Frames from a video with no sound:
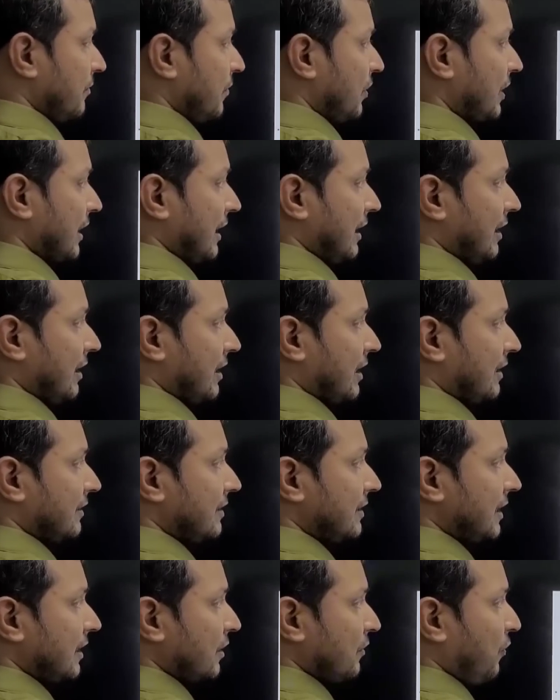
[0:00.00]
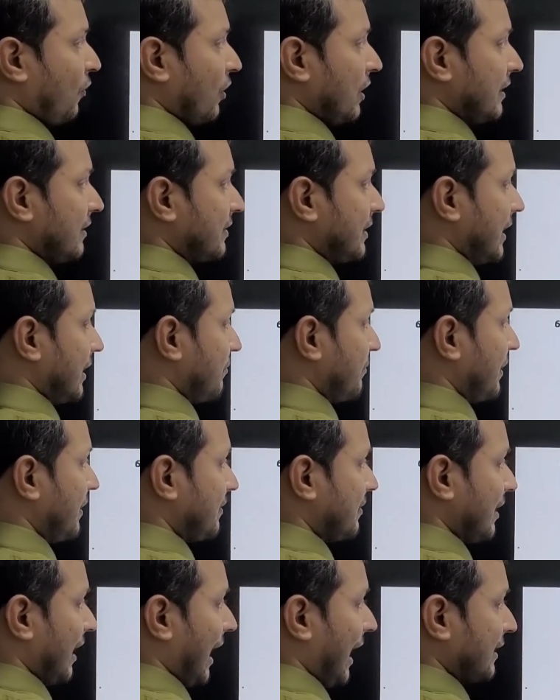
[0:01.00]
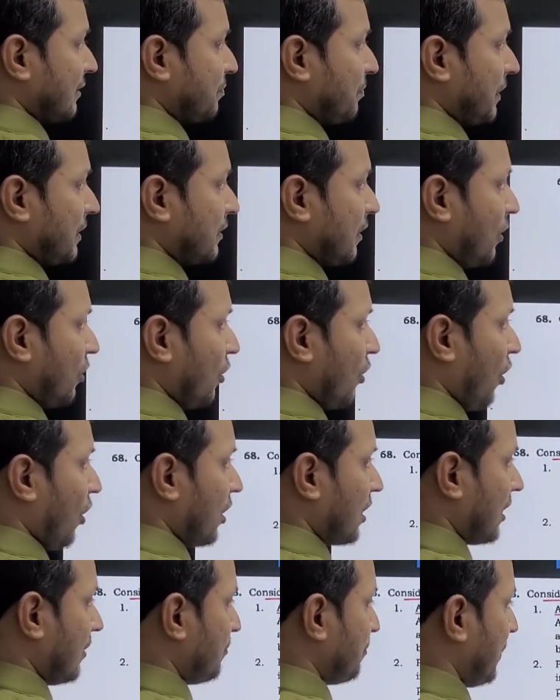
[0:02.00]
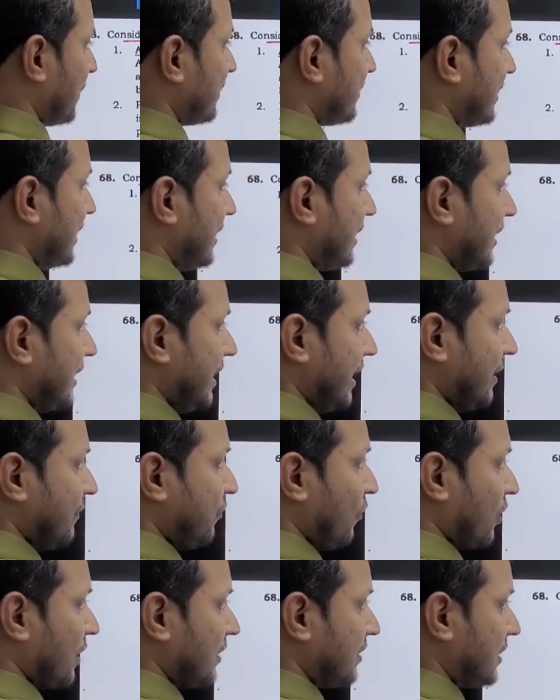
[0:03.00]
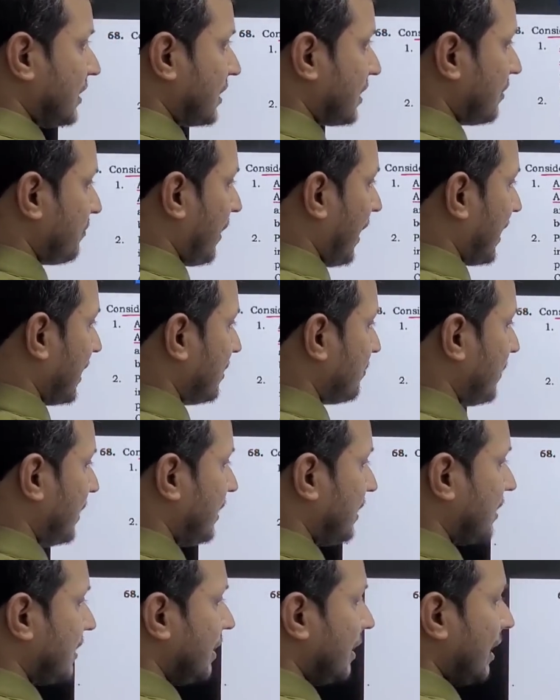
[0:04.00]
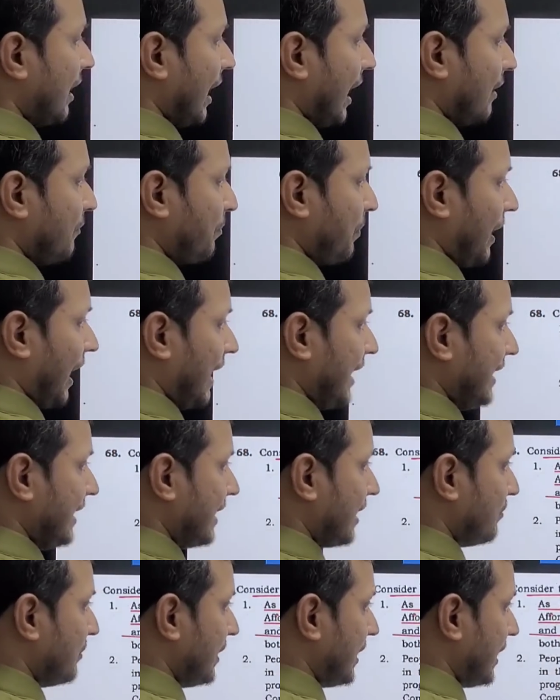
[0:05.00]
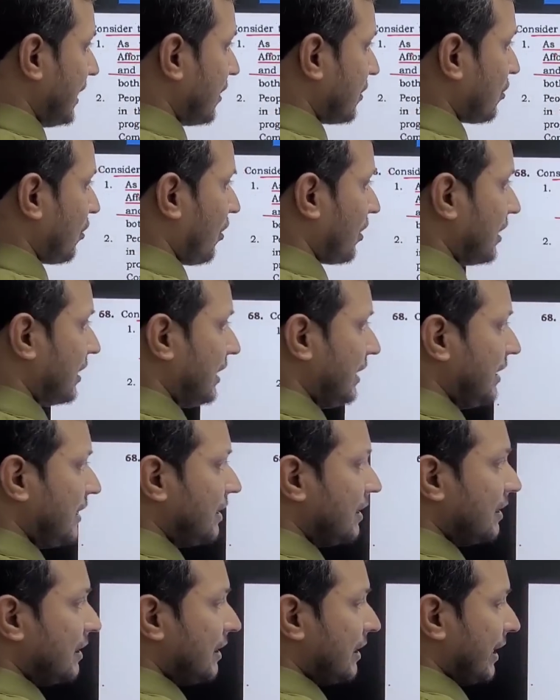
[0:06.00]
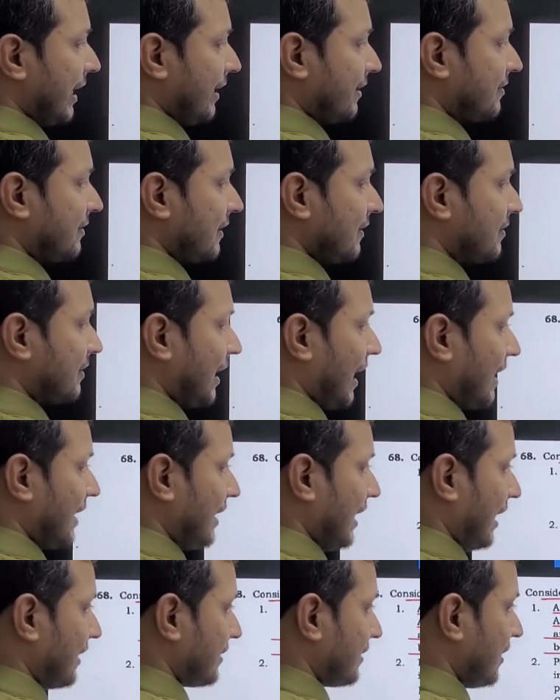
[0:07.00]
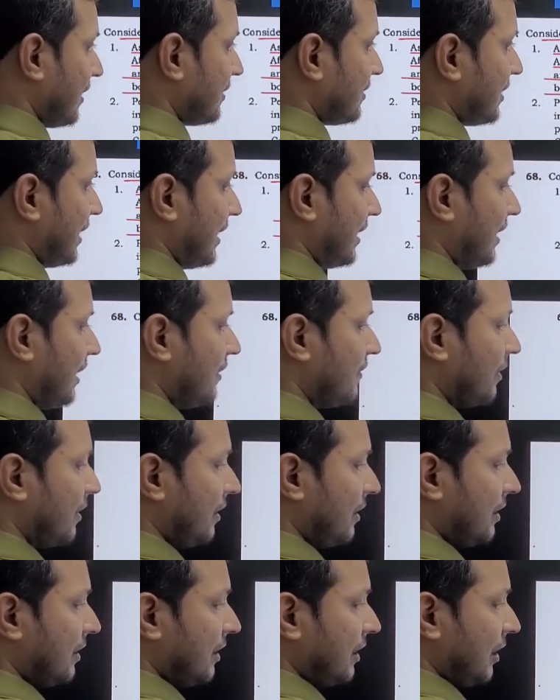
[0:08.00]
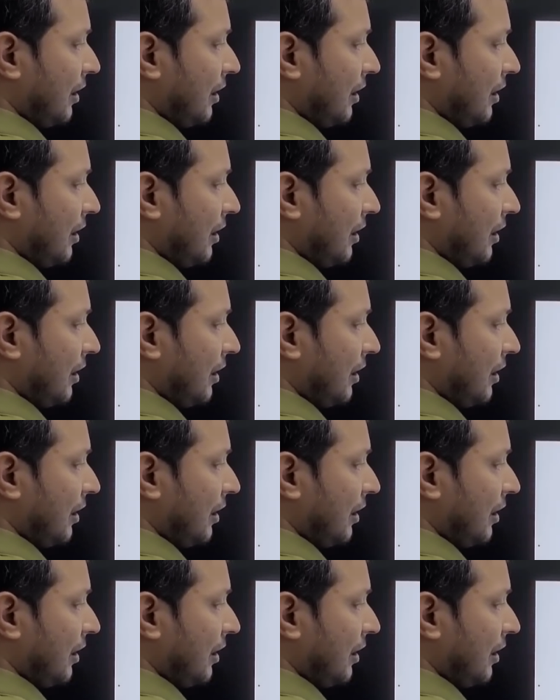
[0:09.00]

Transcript: okay, consider the following statements. As per the law, compensatory afforestation management and planning committee authority exists at national and state level.